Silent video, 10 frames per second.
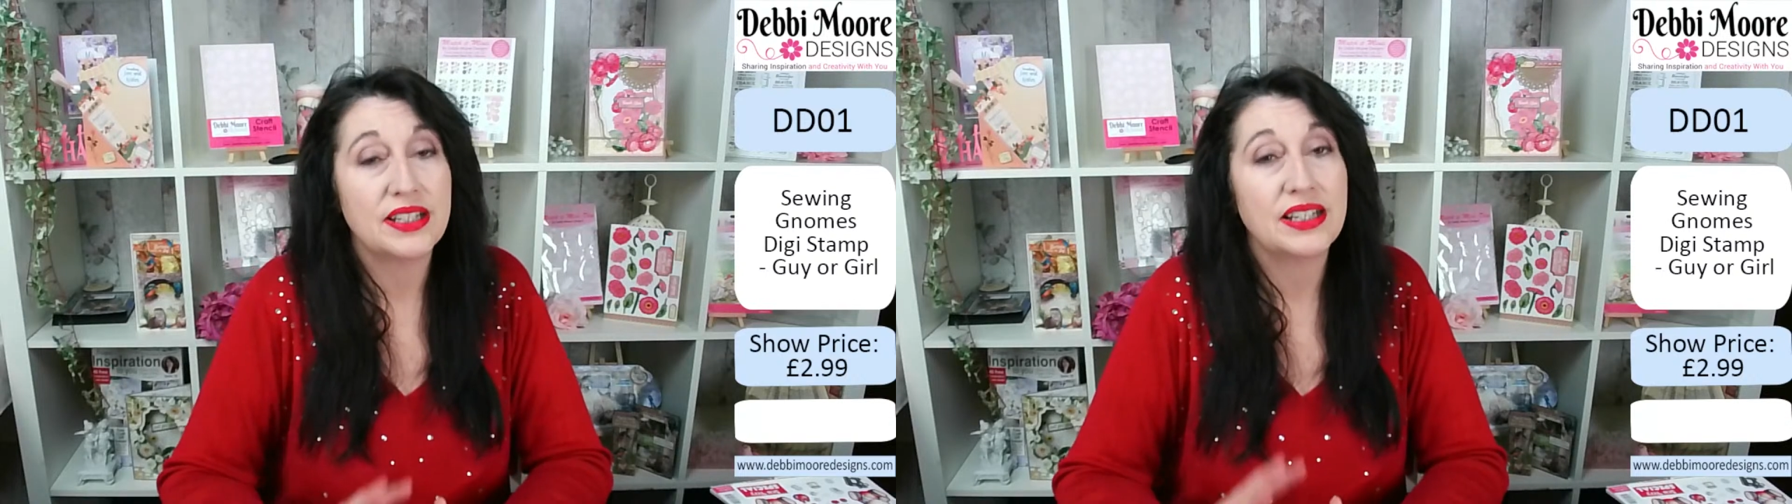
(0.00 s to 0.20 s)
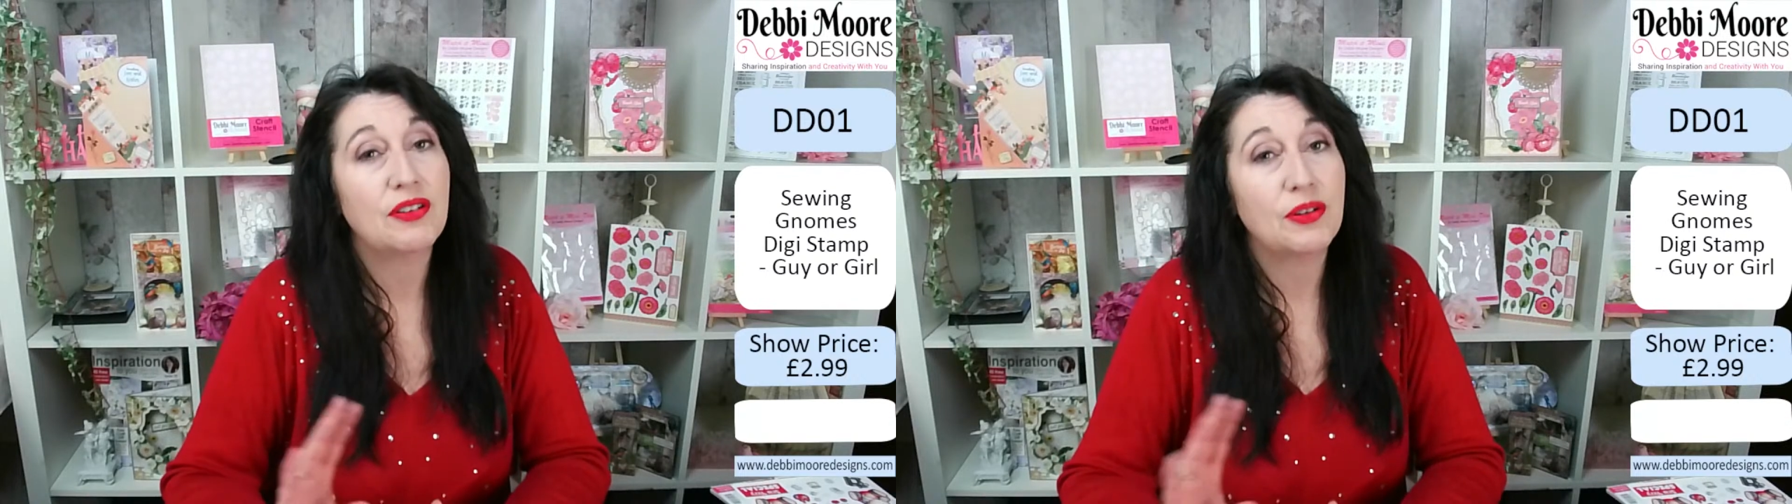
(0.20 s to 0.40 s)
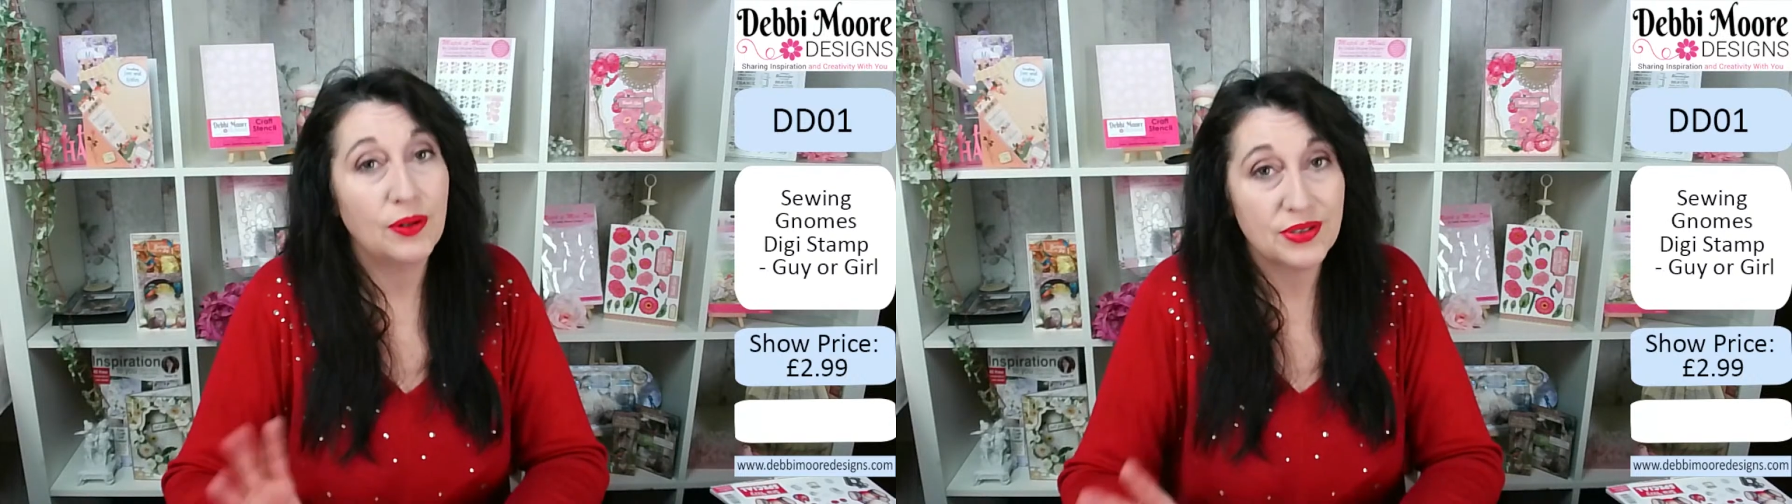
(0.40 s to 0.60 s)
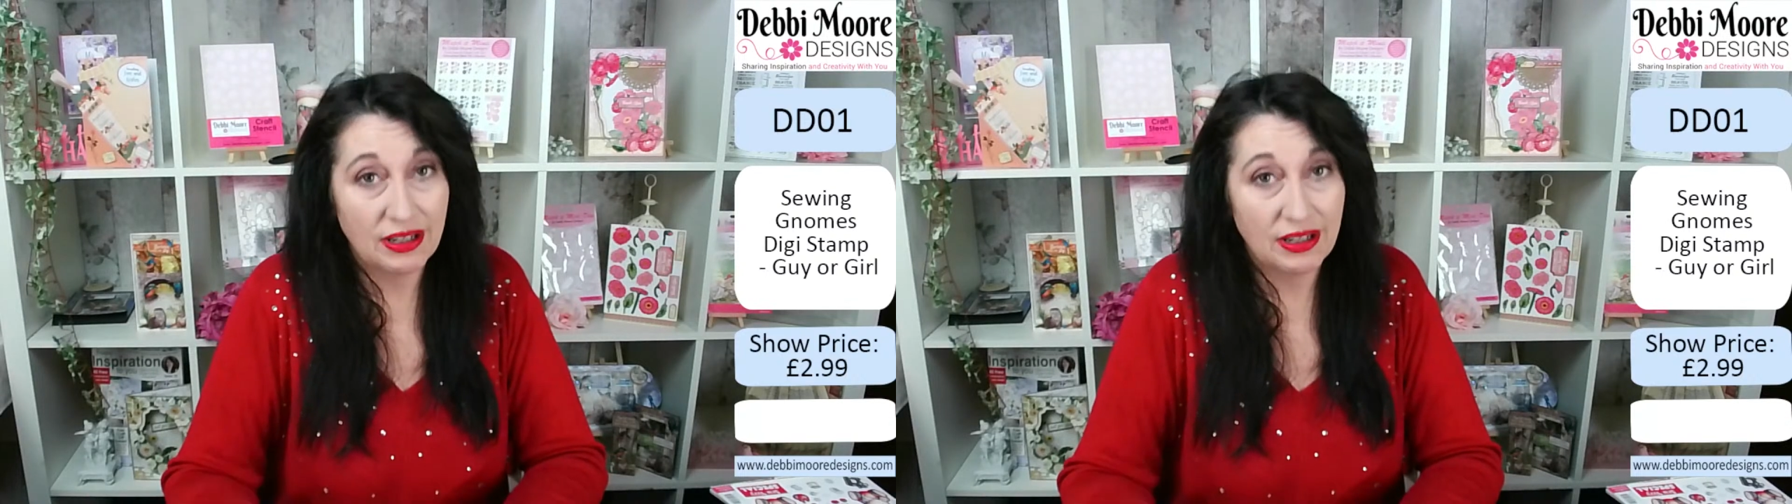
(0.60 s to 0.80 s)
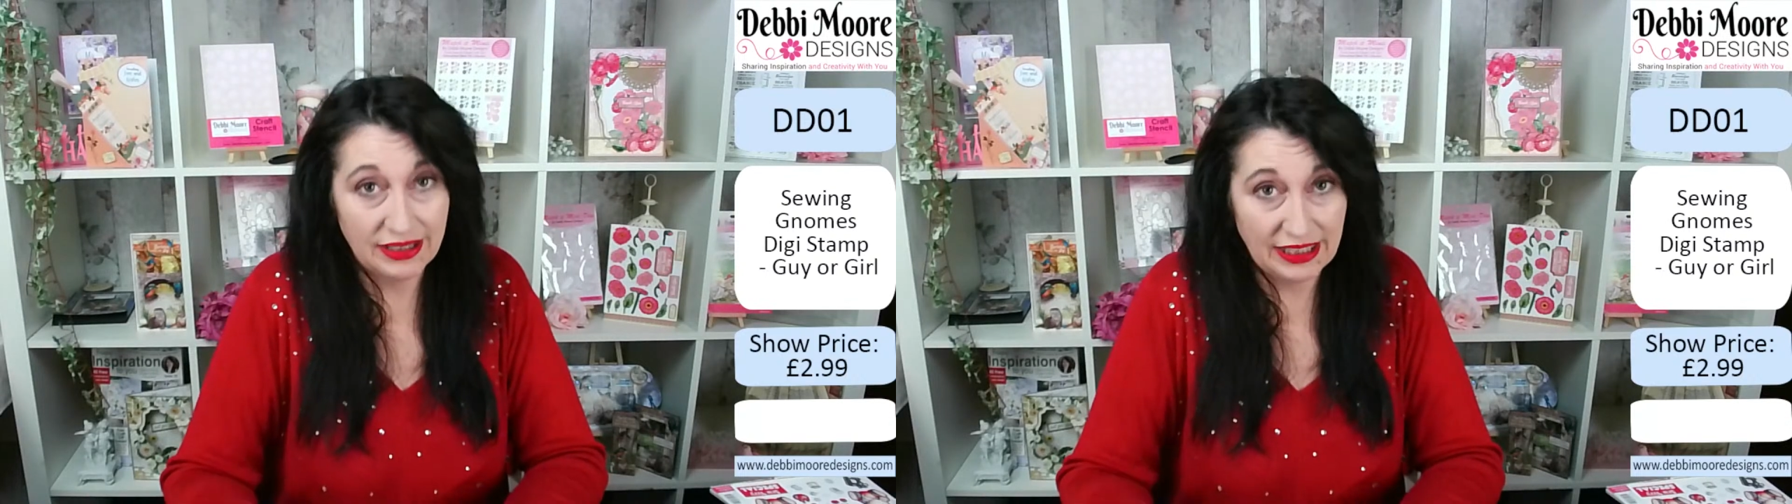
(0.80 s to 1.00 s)
and of course
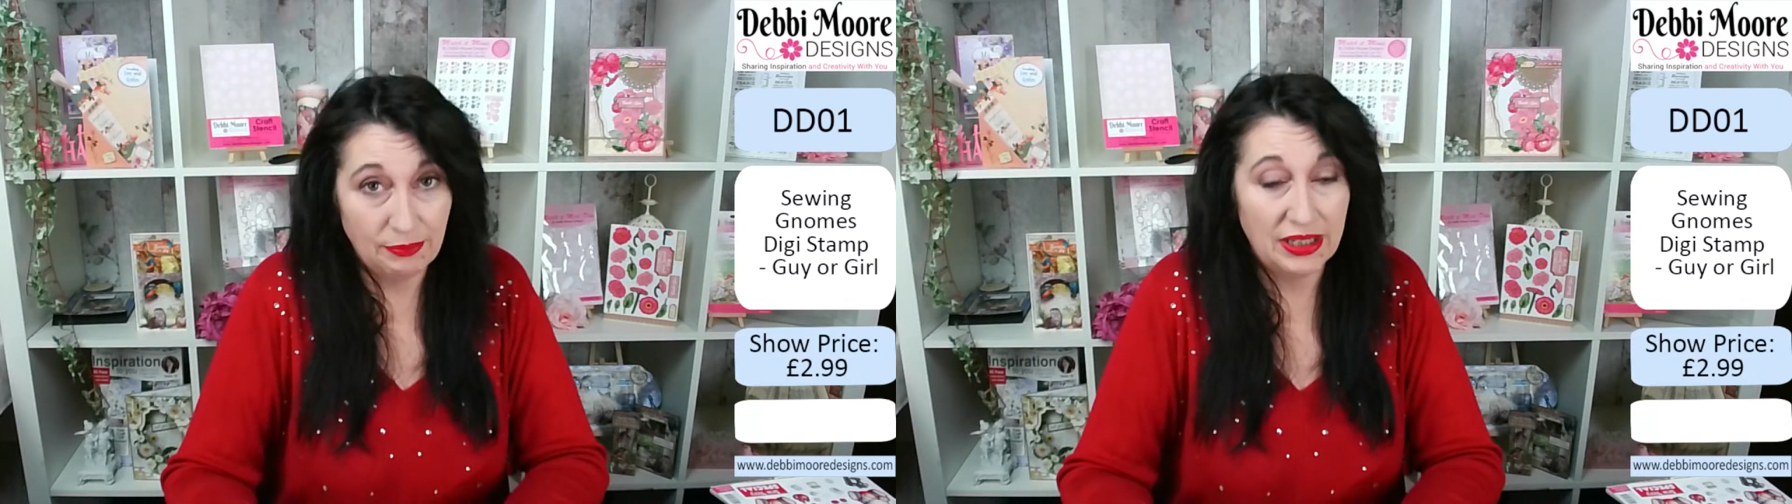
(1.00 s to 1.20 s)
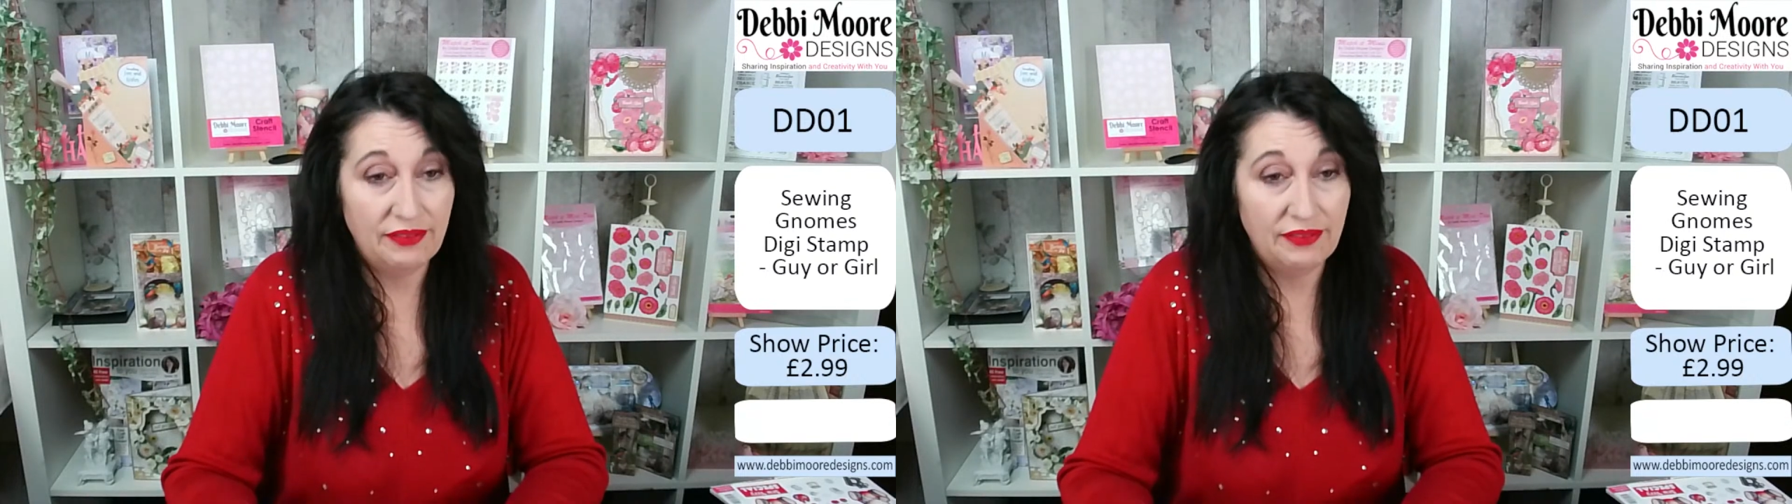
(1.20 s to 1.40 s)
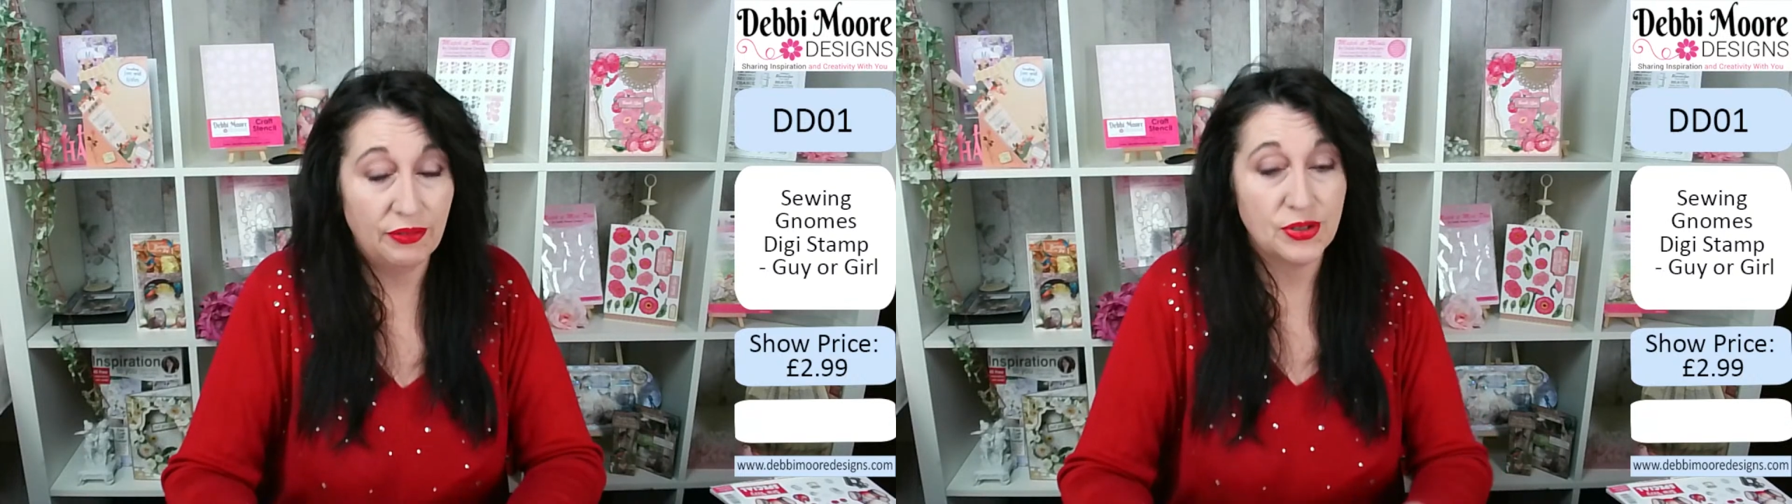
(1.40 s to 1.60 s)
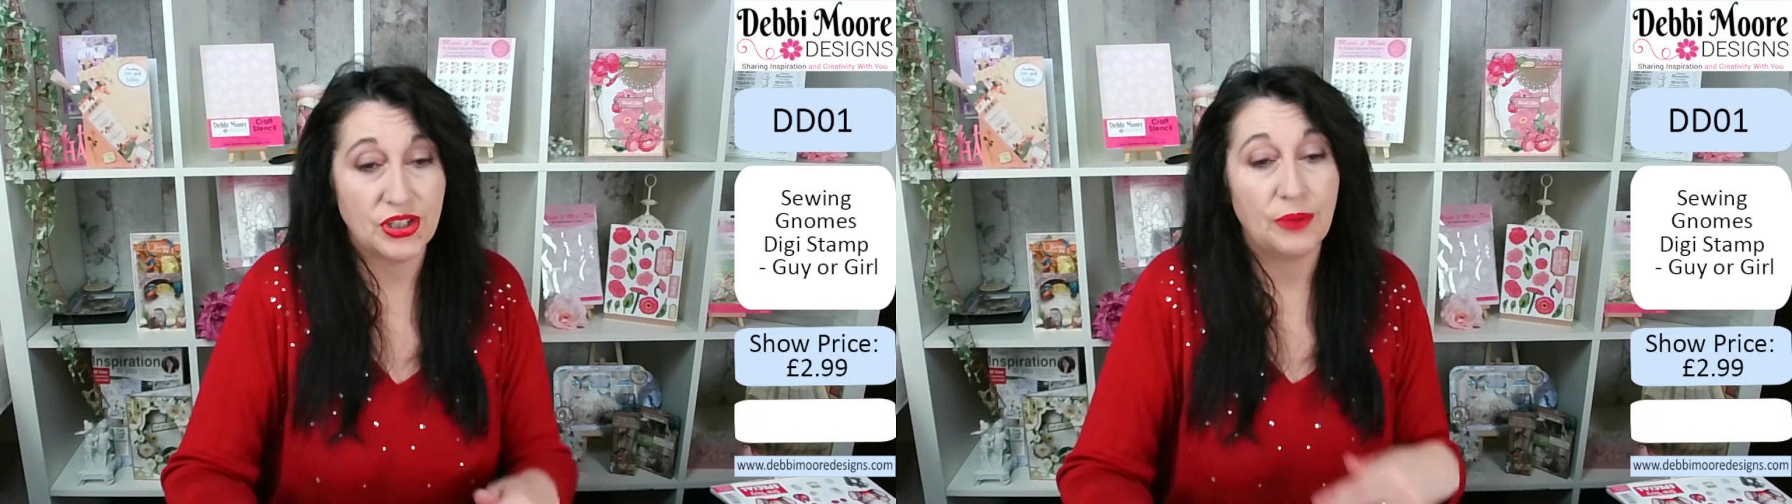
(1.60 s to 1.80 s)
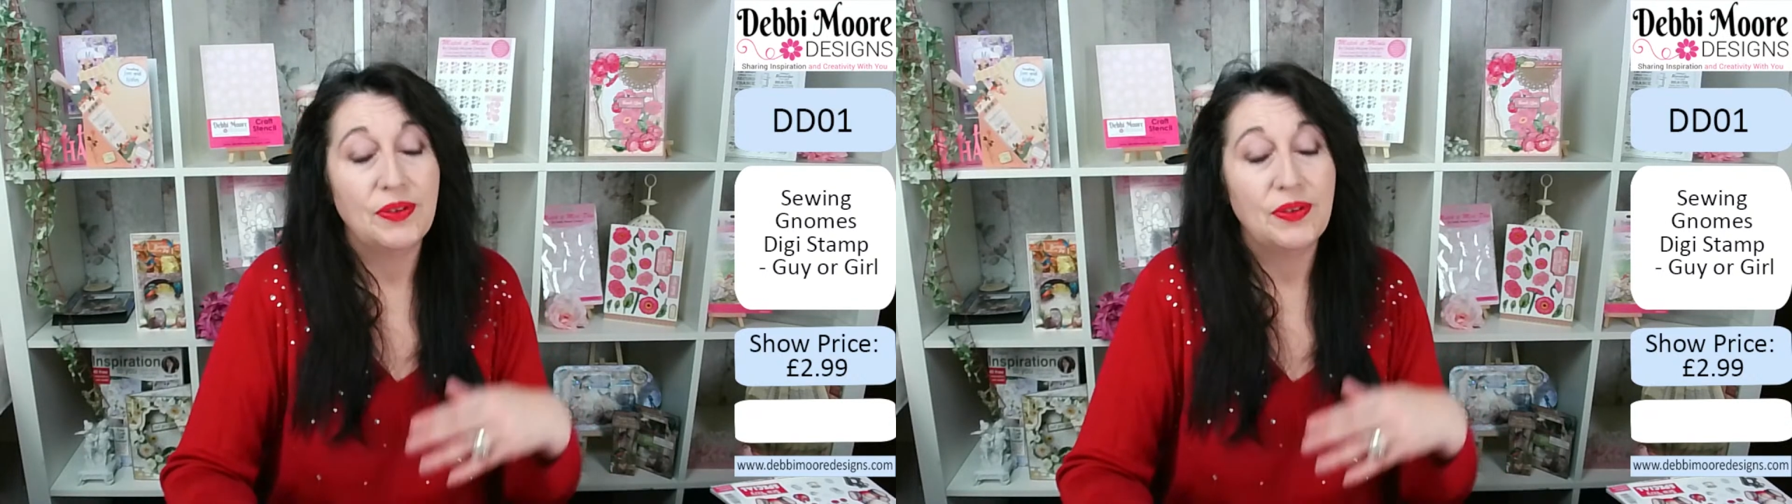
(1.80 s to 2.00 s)
I'll email invoice you.